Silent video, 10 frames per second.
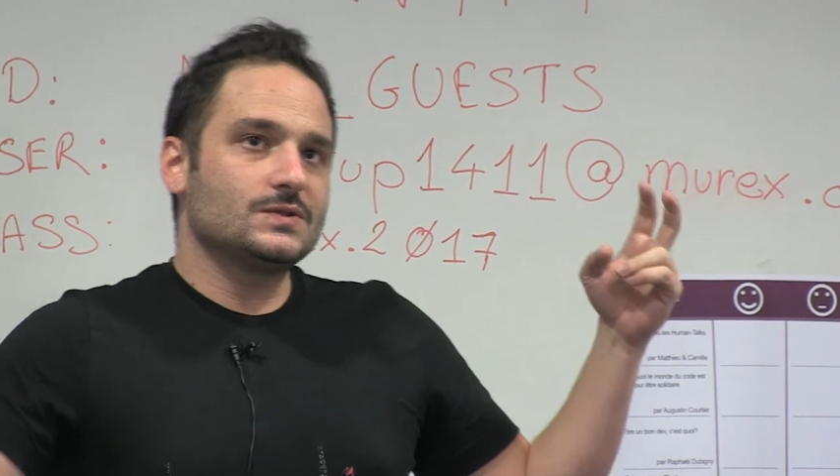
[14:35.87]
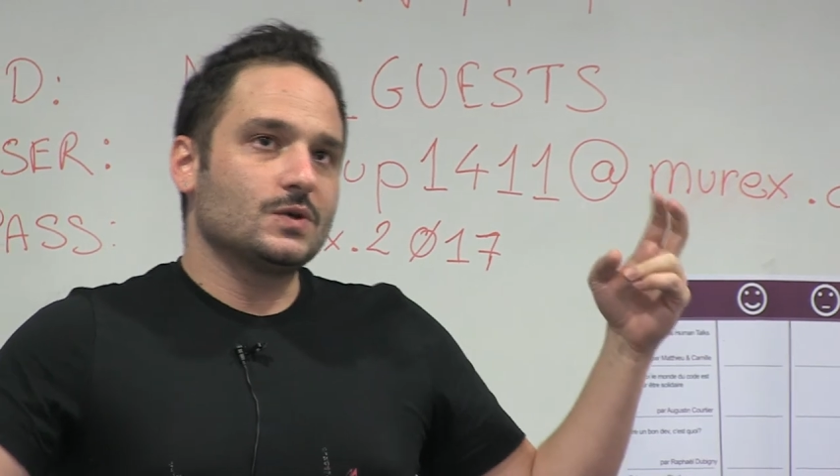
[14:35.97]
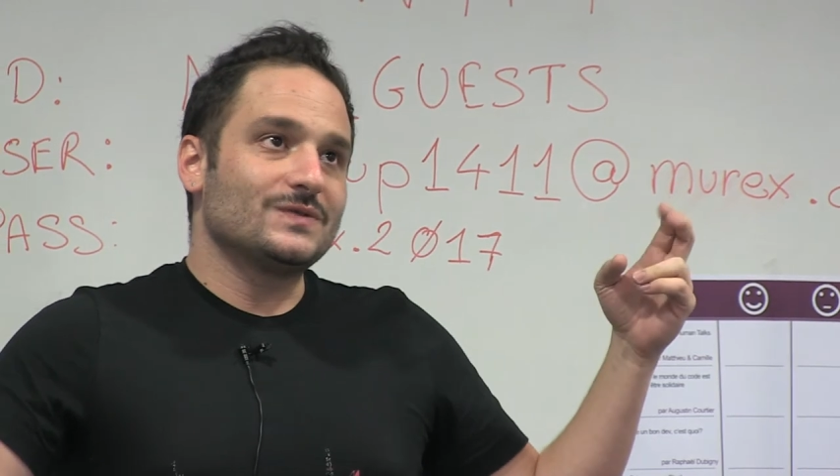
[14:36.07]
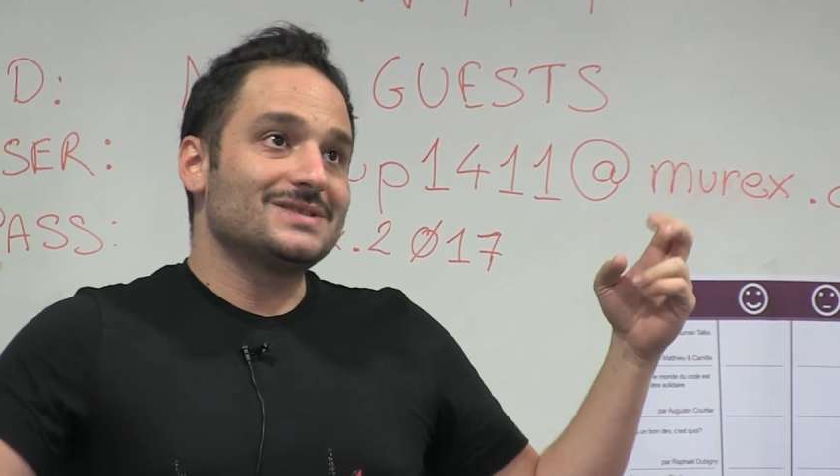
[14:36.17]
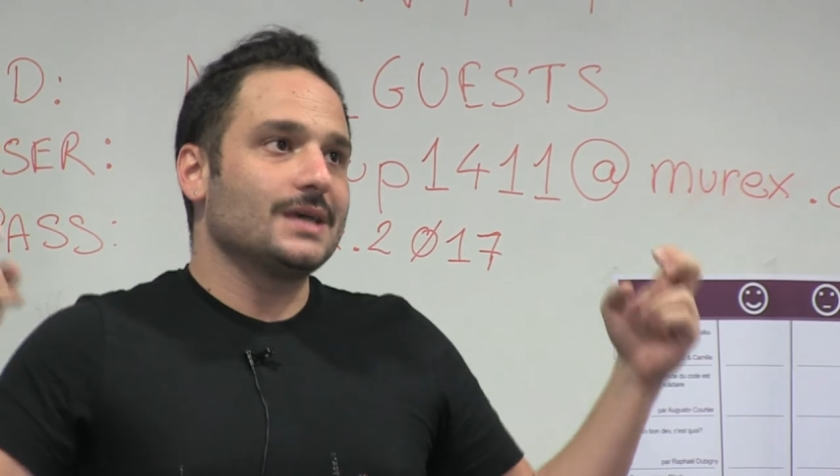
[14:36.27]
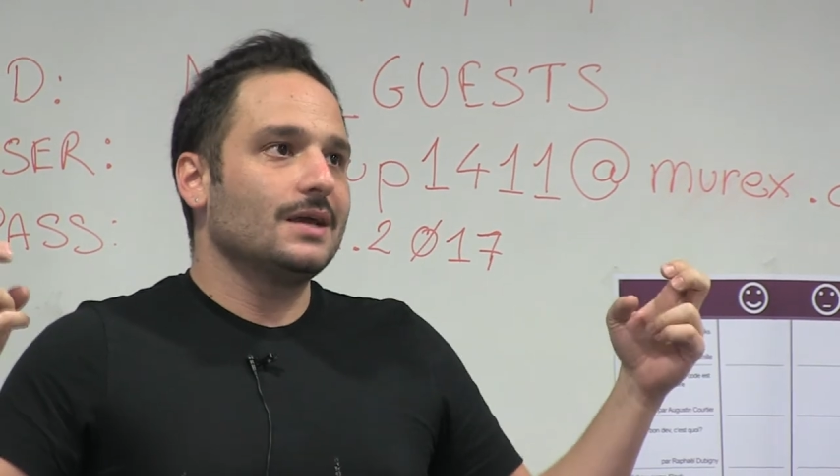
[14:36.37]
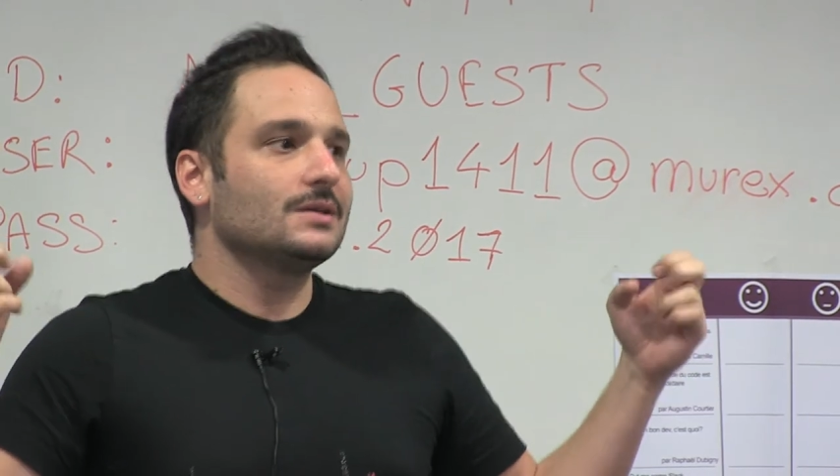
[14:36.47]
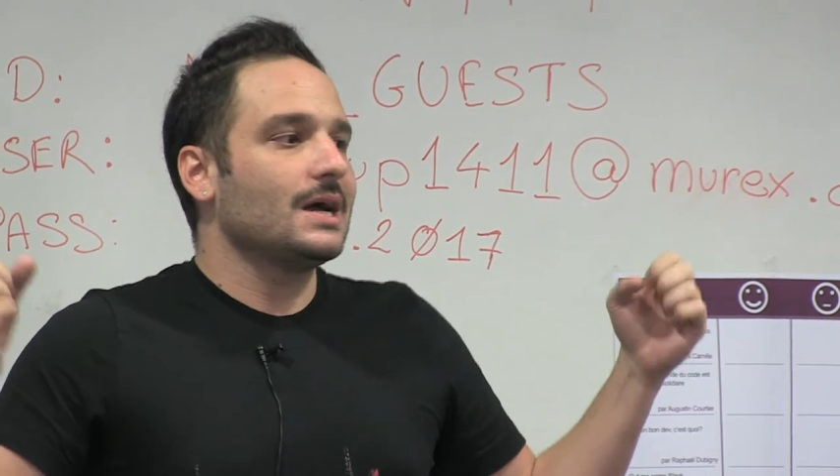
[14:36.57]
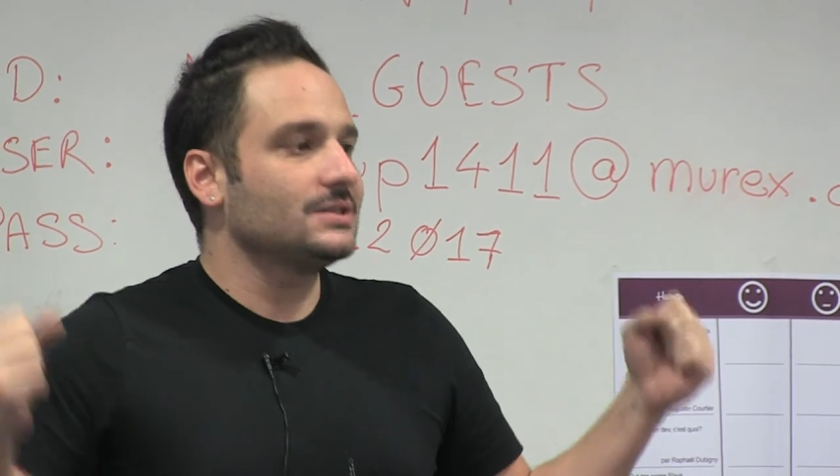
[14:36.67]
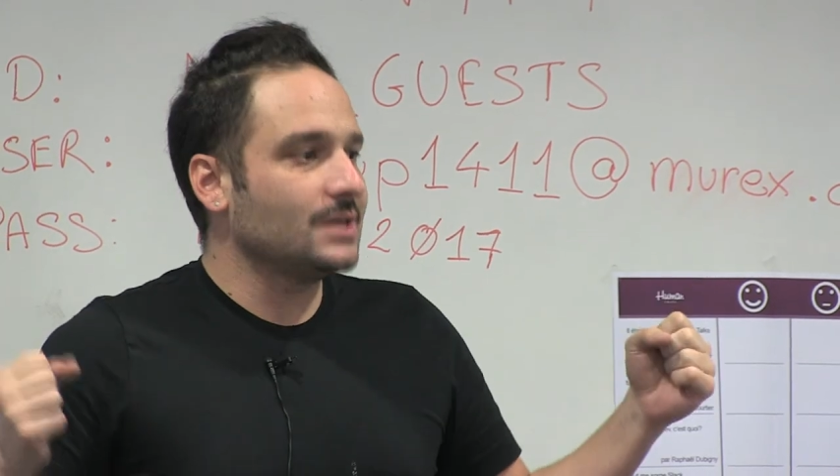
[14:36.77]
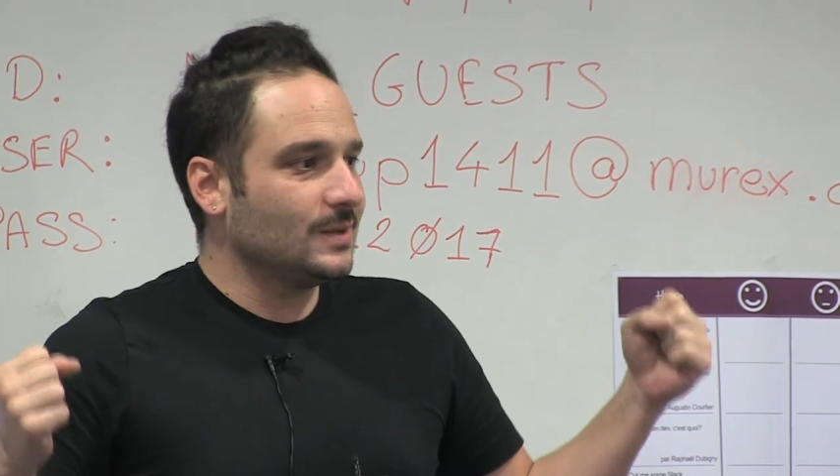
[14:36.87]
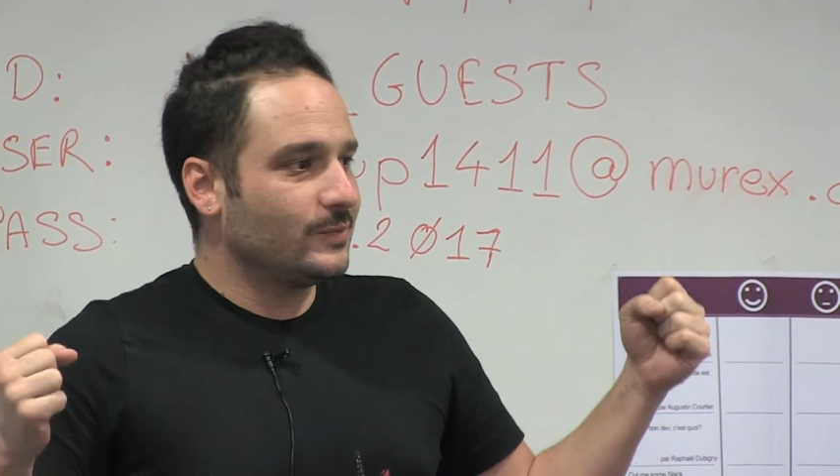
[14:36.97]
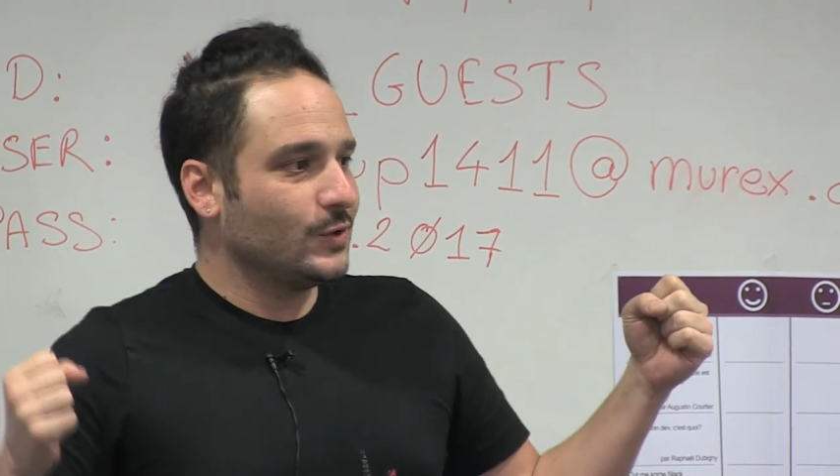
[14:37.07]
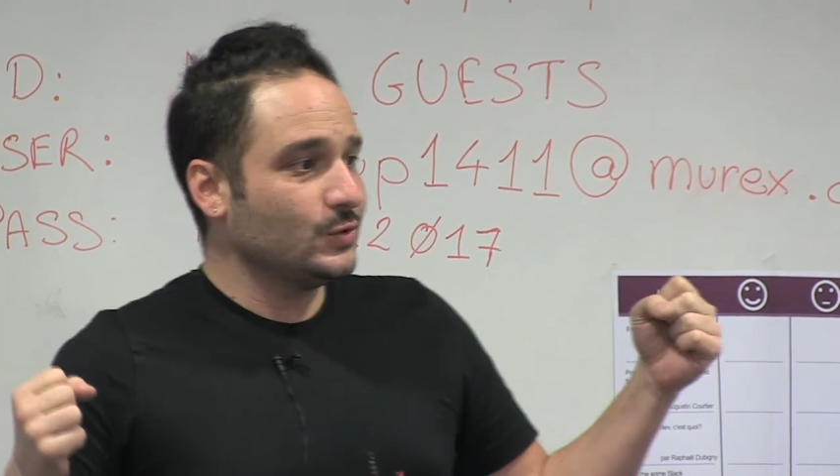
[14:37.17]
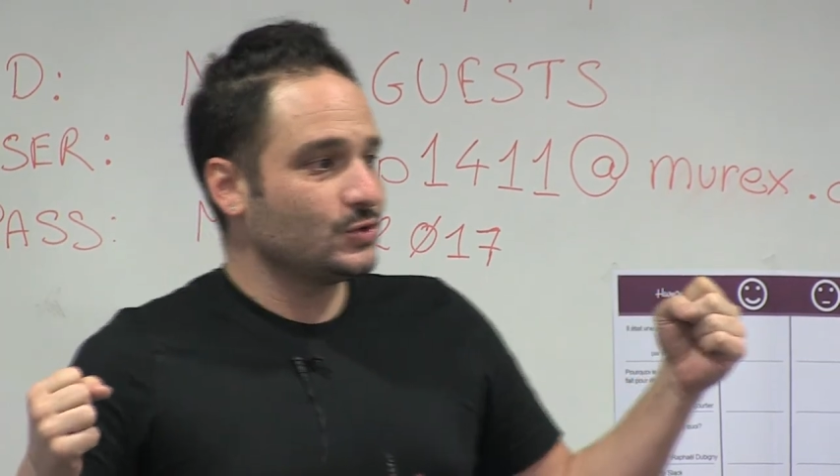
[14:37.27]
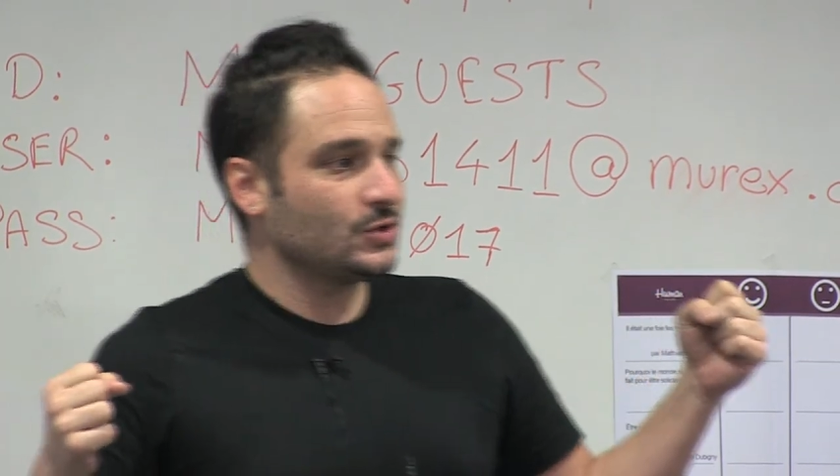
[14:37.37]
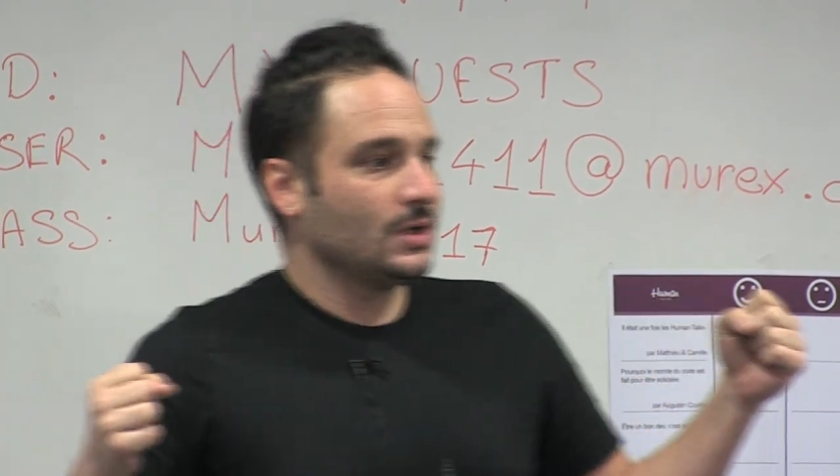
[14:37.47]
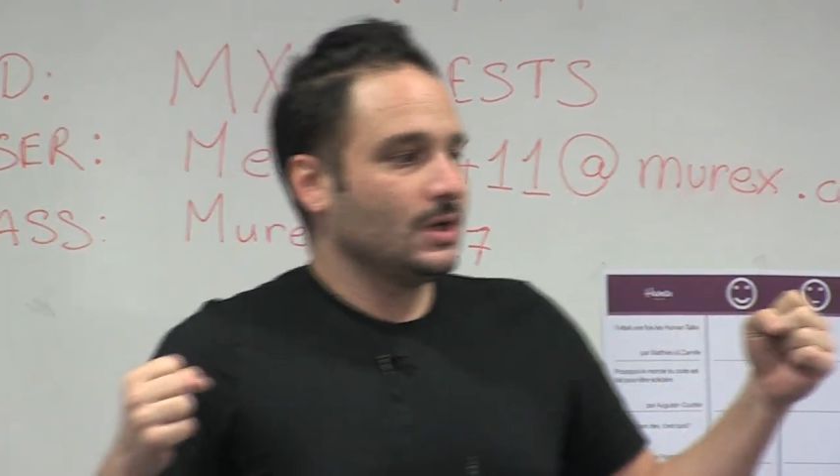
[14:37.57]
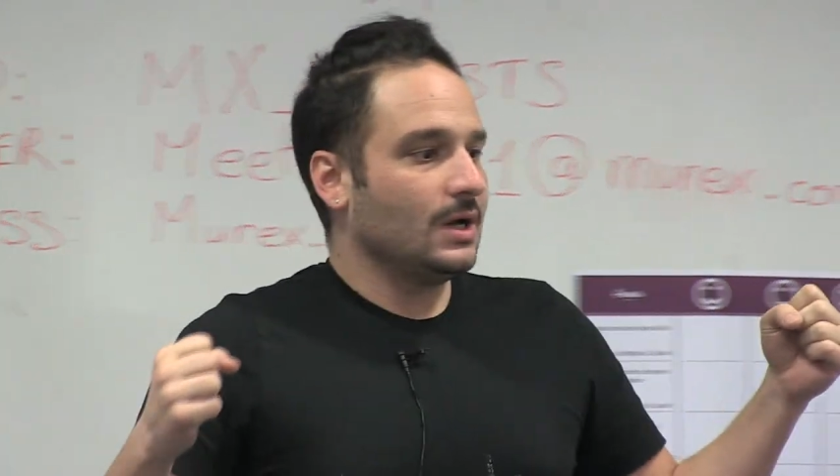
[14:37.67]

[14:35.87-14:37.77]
sort of scaled agile approach.